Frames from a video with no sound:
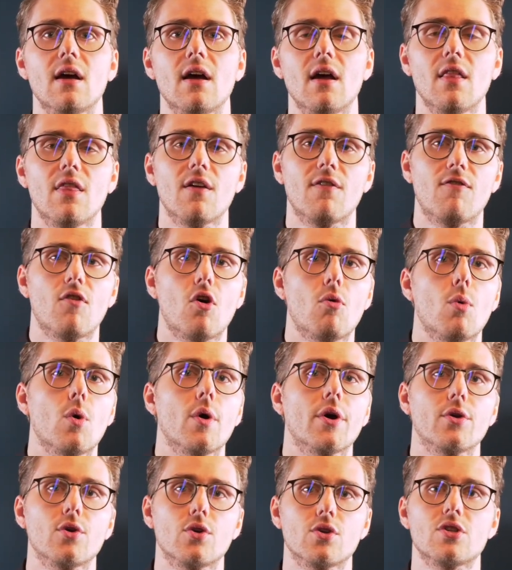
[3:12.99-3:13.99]
the FOMO
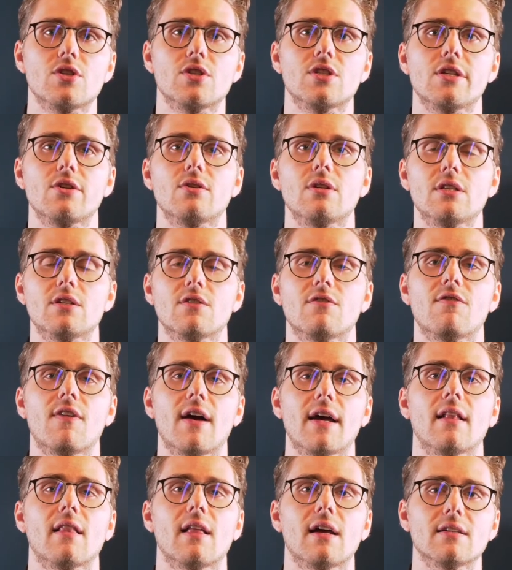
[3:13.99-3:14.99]
and urgency you need to
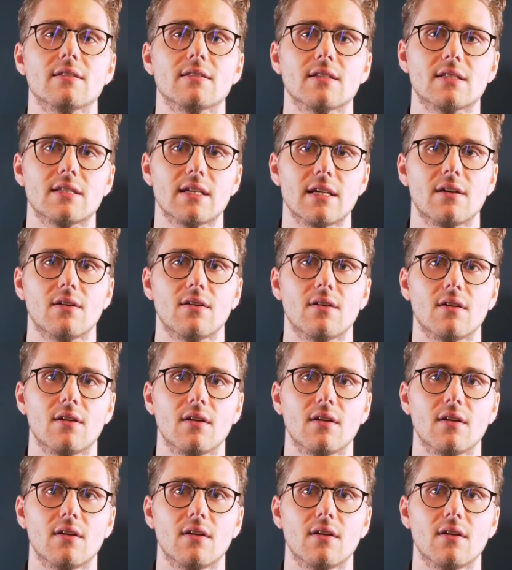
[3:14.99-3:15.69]
finalize the sale.